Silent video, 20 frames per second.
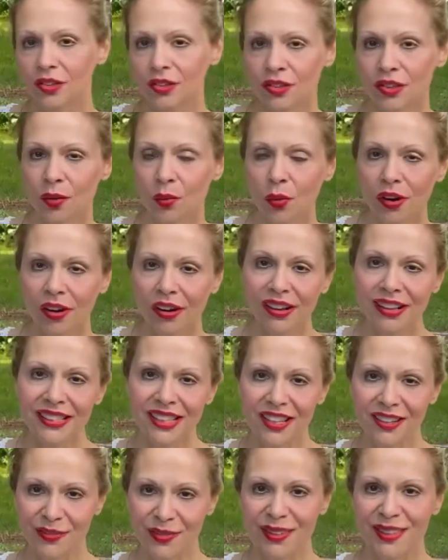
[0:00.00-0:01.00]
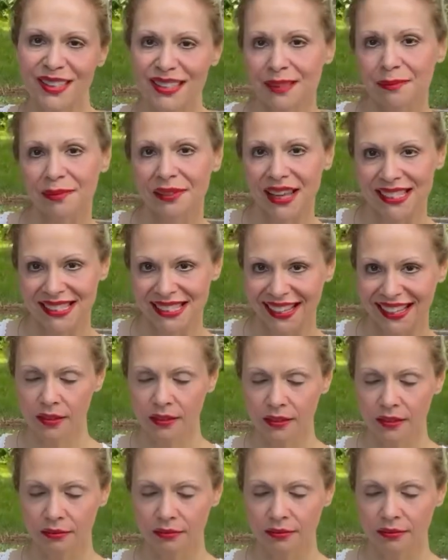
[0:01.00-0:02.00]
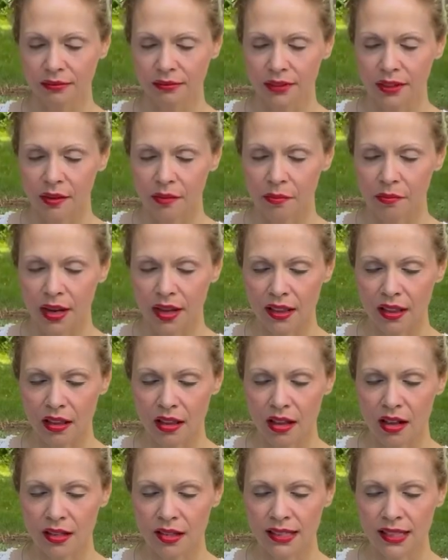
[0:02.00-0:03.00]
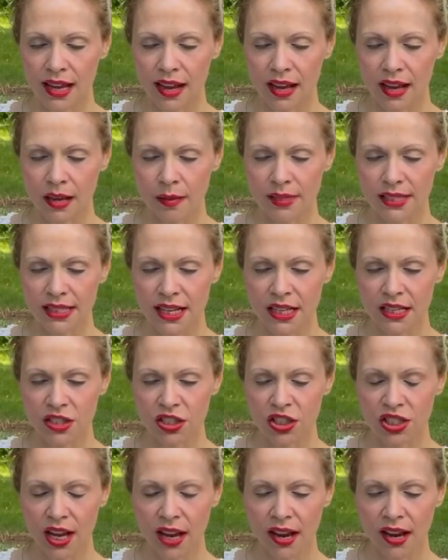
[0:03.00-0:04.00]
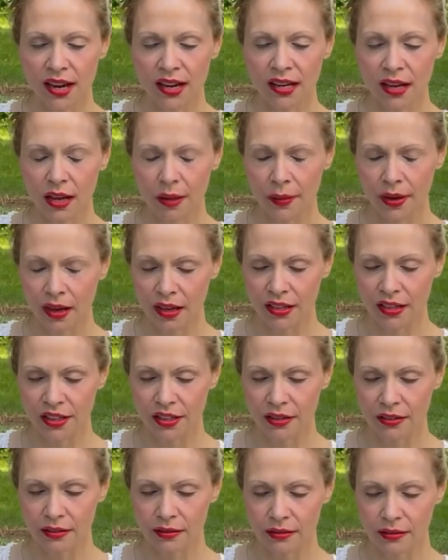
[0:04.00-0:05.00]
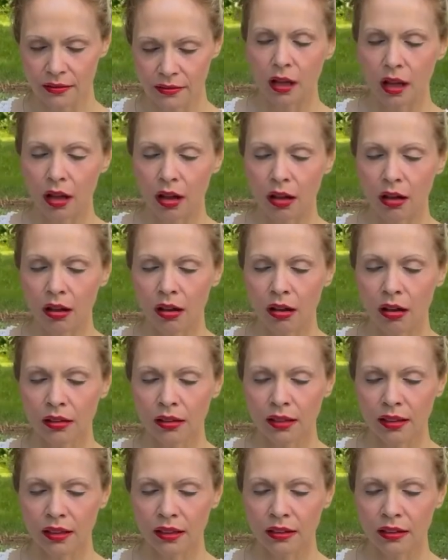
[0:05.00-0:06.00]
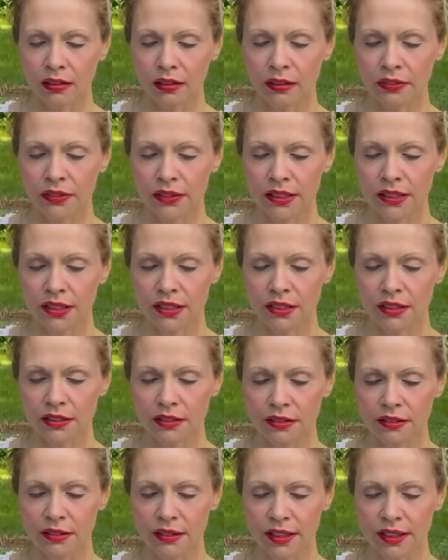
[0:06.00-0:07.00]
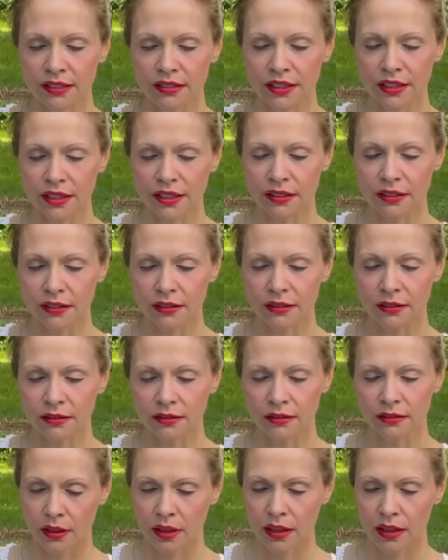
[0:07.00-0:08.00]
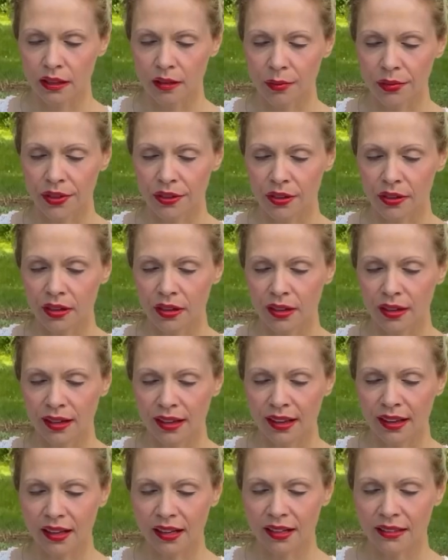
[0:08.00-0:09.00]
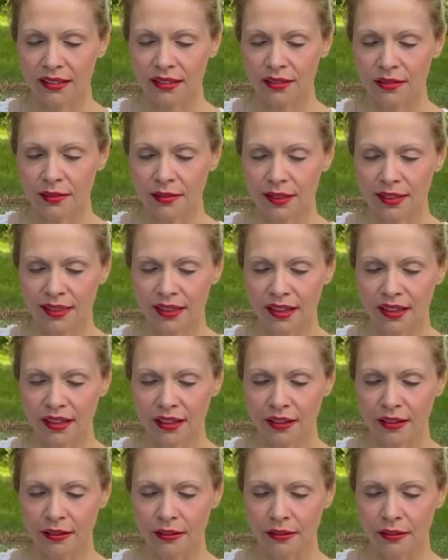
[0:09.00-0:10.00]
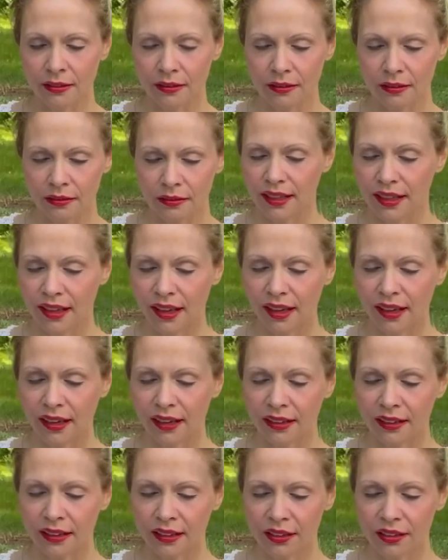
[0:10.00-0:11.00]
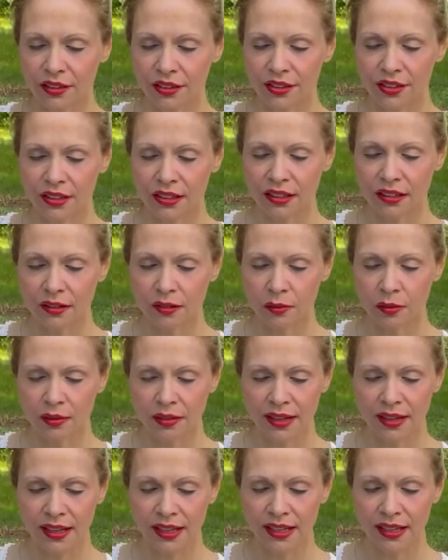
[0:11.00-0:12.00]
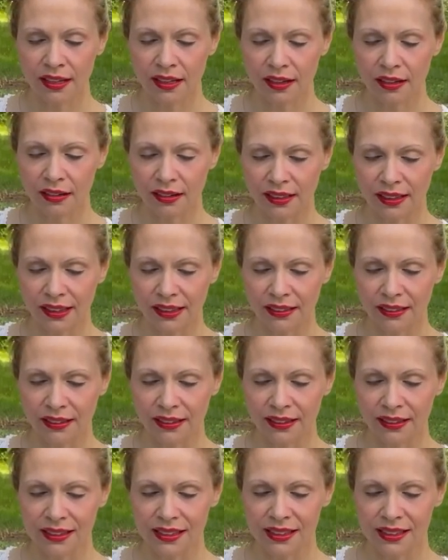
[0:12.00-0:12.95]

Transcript: The words of this blessing: may long time sunshine upon you, all love surround you, and the pure light within you guide your way on.